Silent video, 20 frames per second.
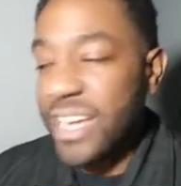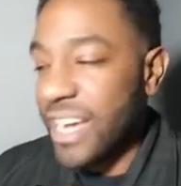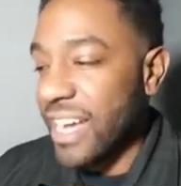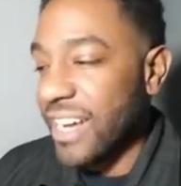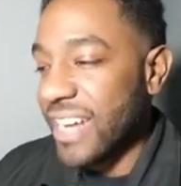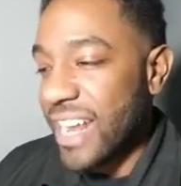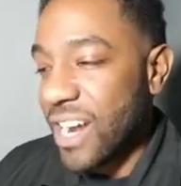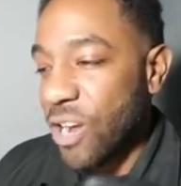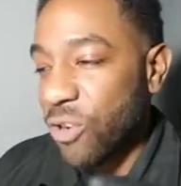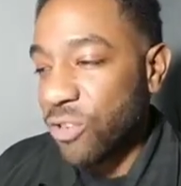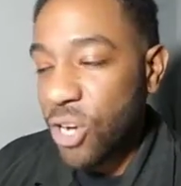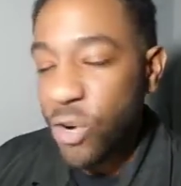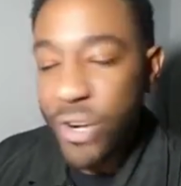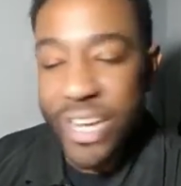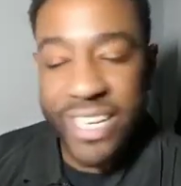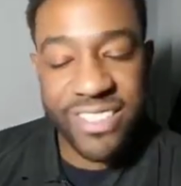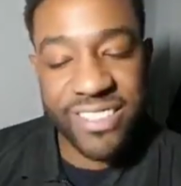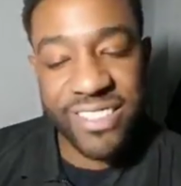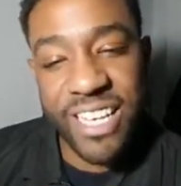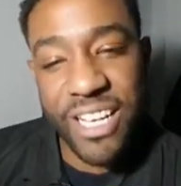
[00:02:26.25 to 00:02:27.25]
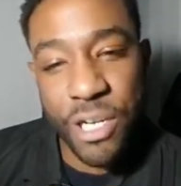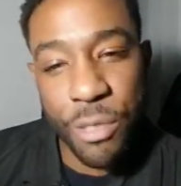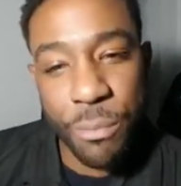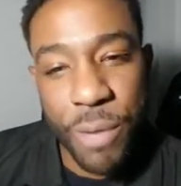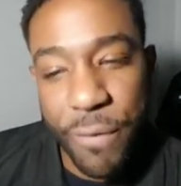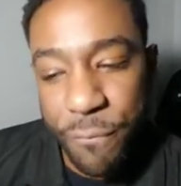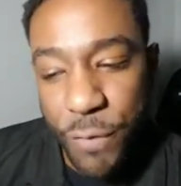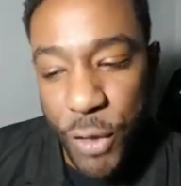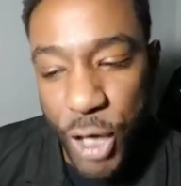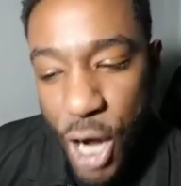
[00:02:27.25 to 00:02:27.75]
and they don't know they setting them
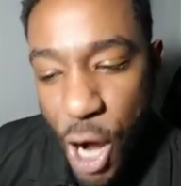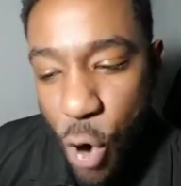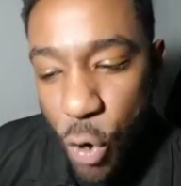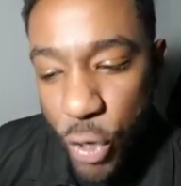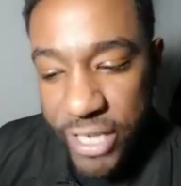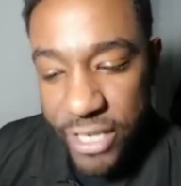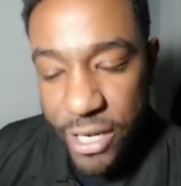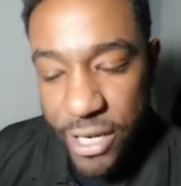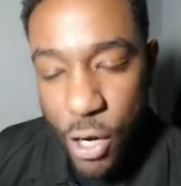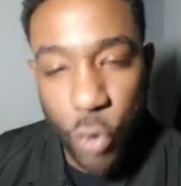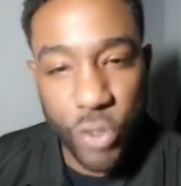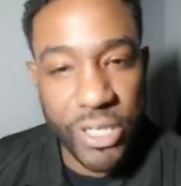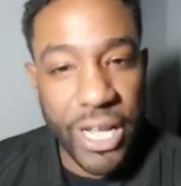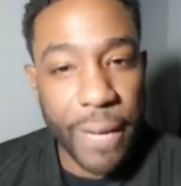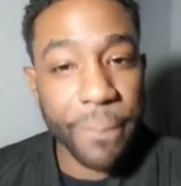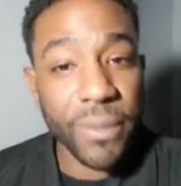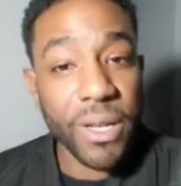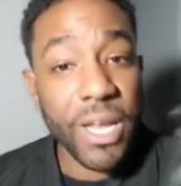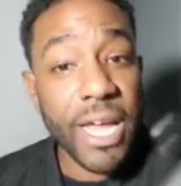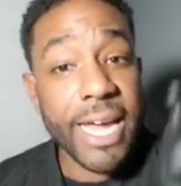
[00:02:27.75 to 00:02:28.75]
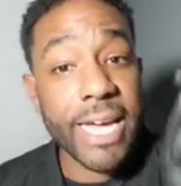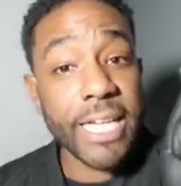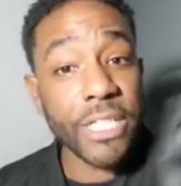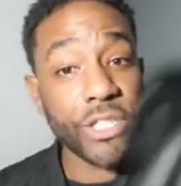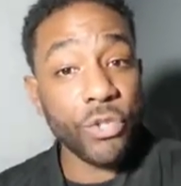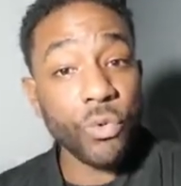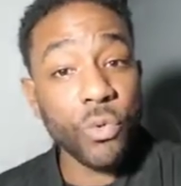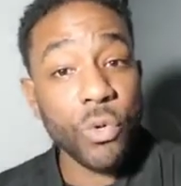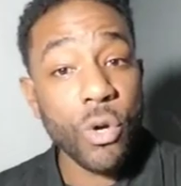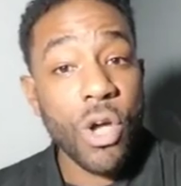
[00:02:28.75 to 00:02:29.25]
up for the okie doke. They played you